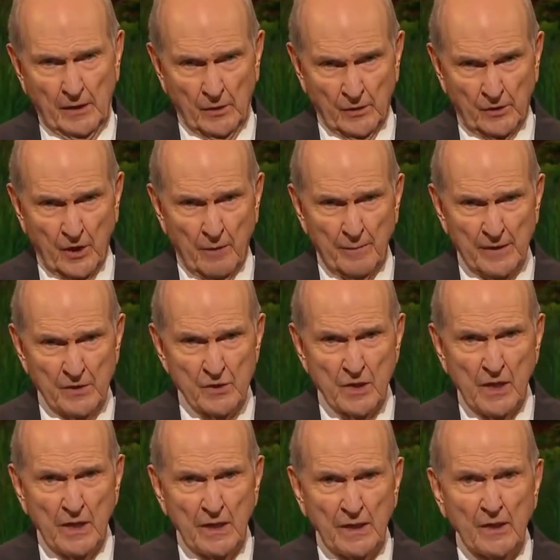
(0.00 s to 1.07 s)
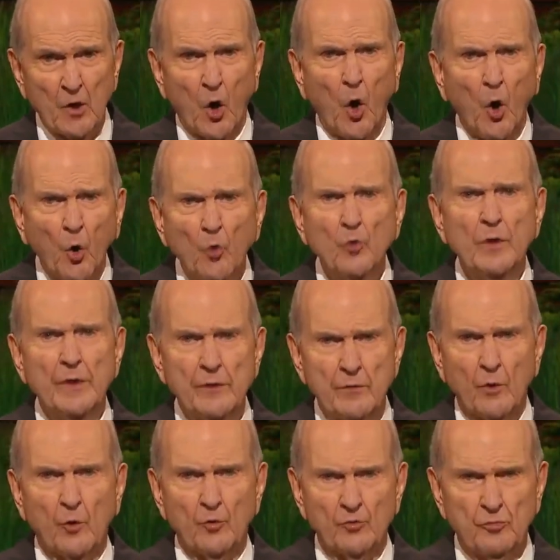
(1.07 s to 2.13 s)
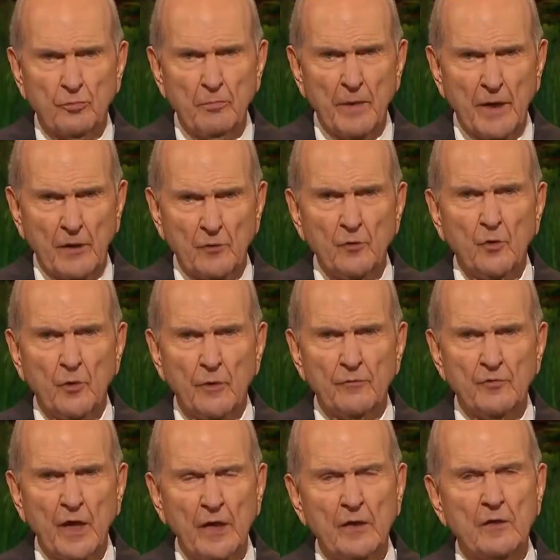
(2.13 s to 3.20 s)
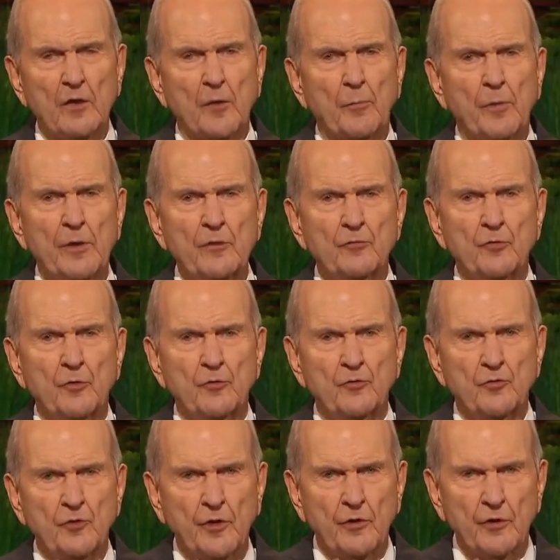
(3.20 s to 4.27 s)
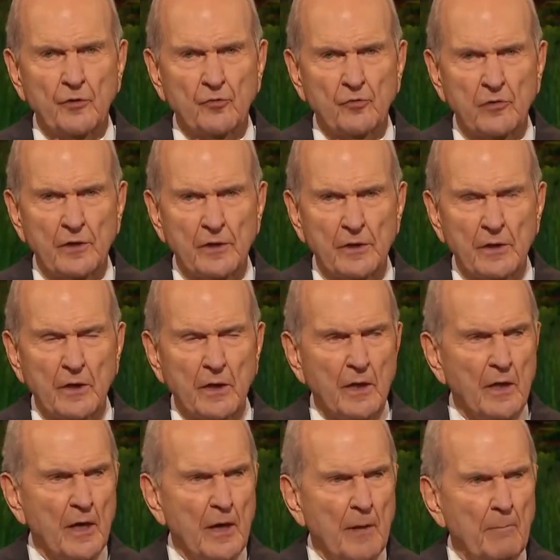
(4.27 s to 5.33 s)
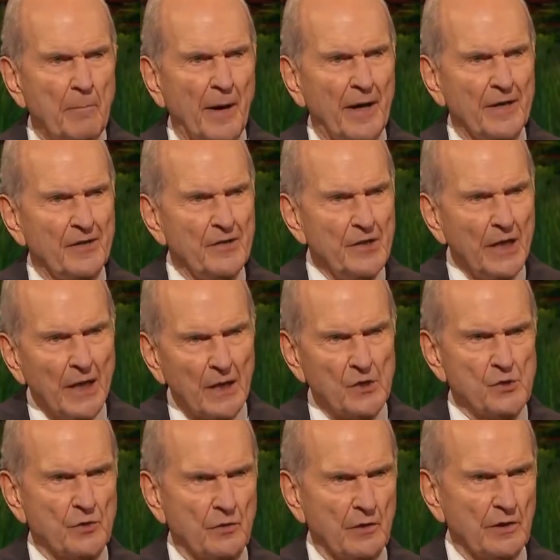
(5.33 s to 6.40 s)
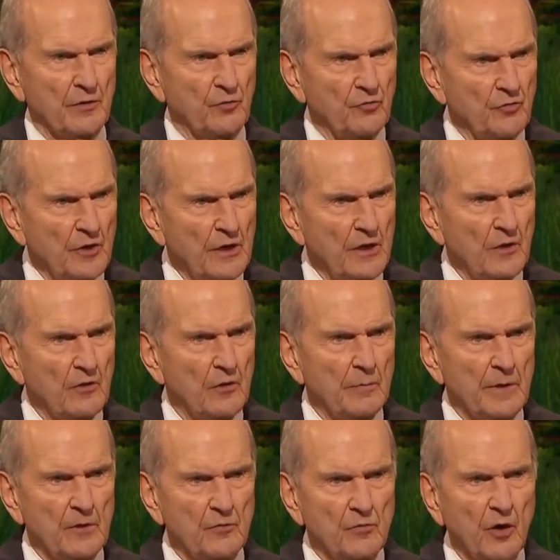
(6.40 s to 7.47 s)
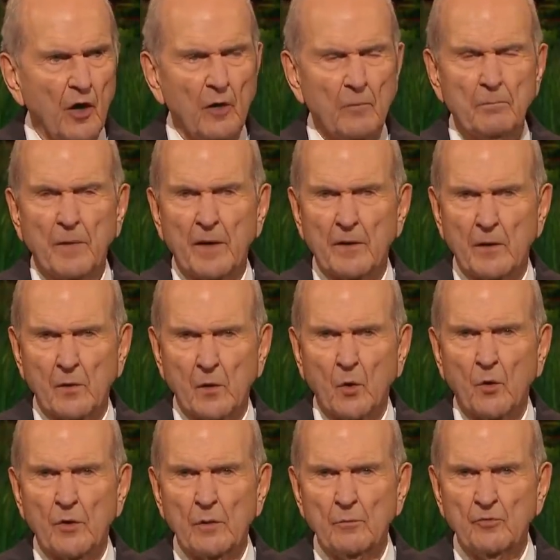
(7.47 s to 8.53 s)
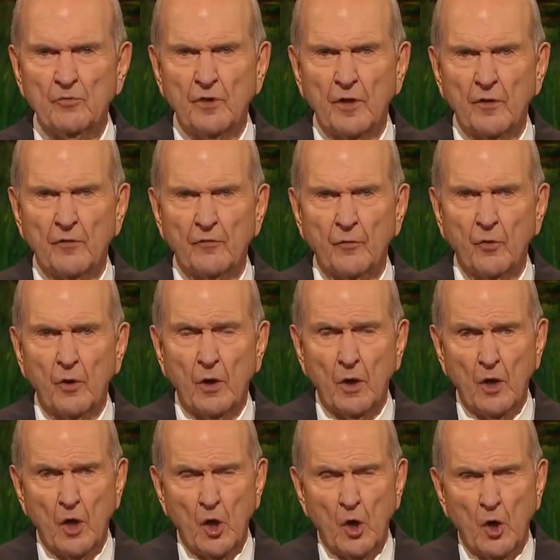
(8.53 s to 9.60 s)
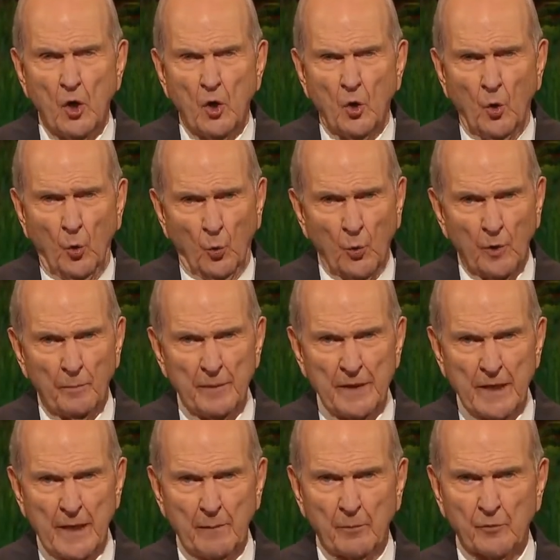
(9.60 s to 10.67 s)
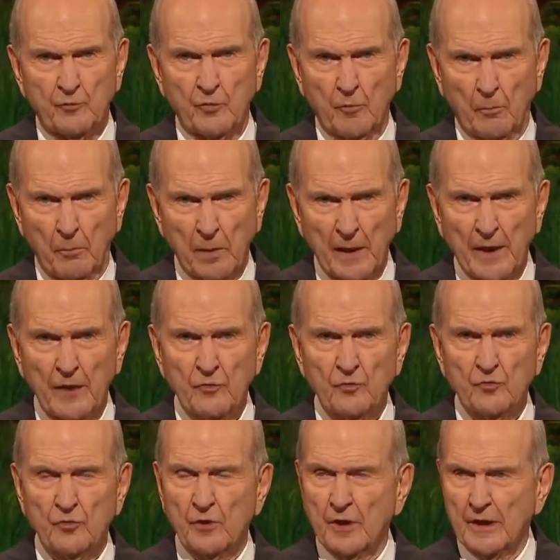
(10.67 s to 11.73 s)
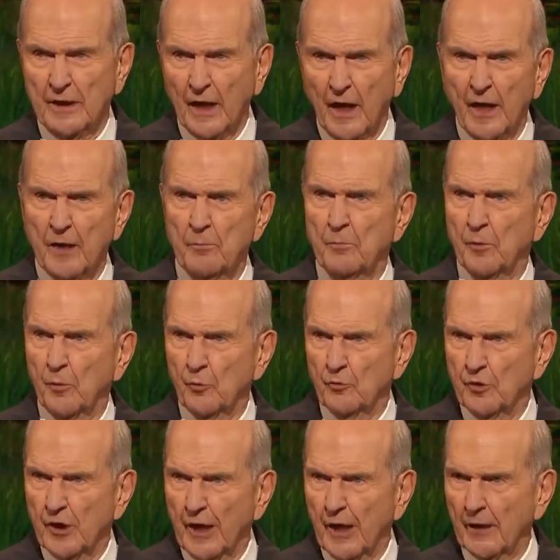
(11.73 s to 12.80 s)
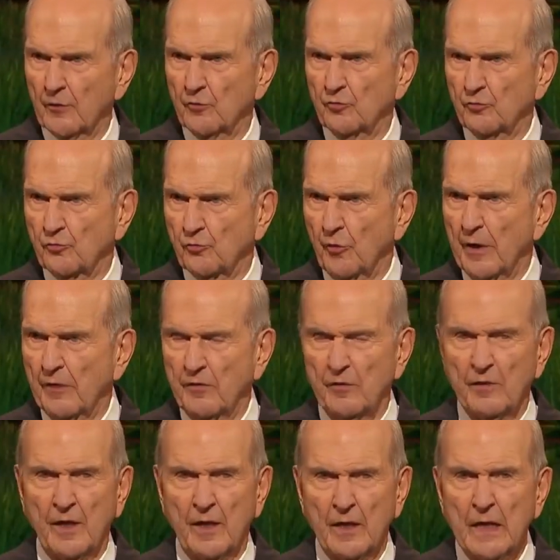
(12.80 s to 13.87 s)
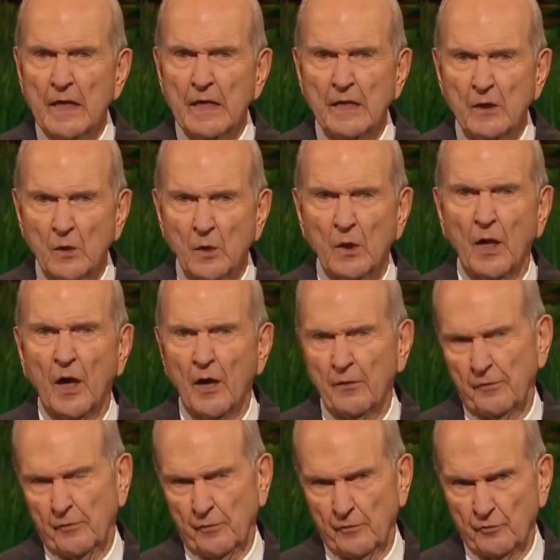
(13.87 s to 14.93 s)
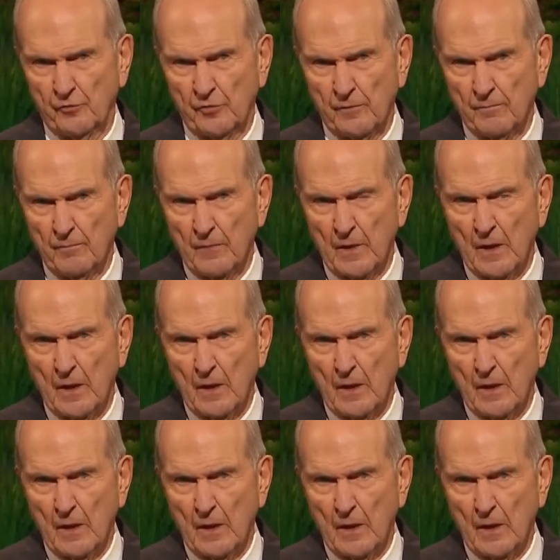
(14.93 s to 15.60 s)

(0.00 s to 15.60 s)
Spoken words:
In a coming day, only those men who have taken their priesthood seriously by diligently seeking to be taught by the Lord himself will be able to bless, guide, protect, strengthen, and heal others.